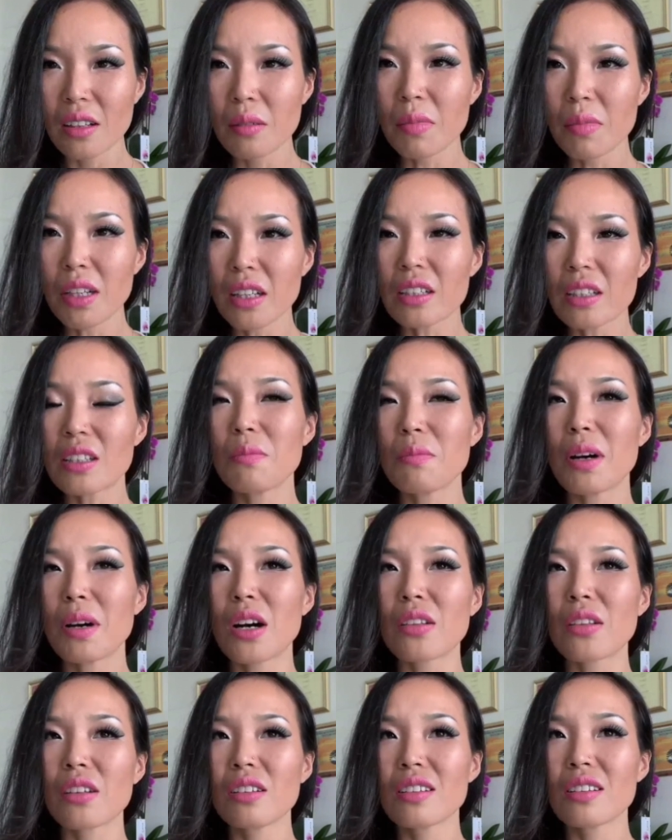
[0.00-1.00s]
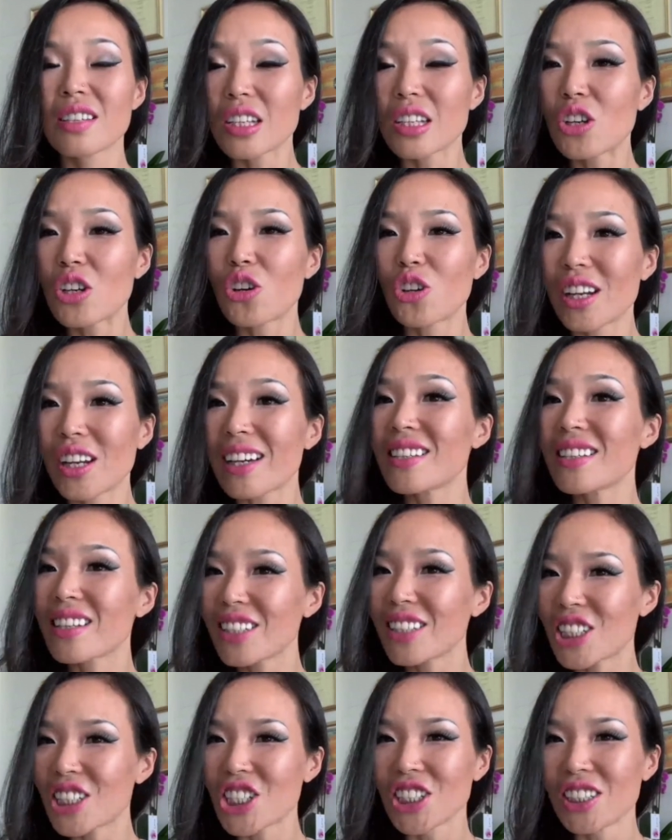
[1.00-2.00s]
but it's about the
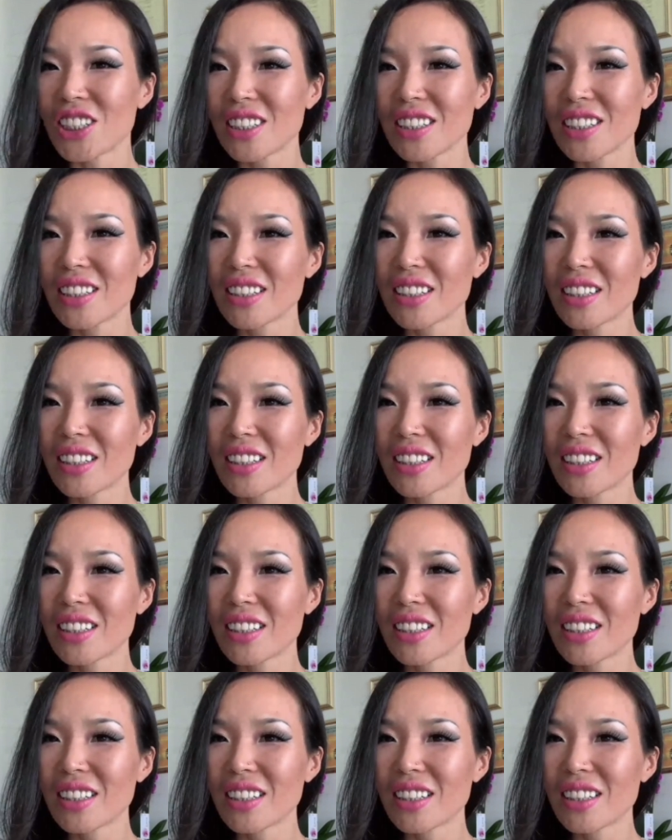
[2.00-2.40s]
synchronization,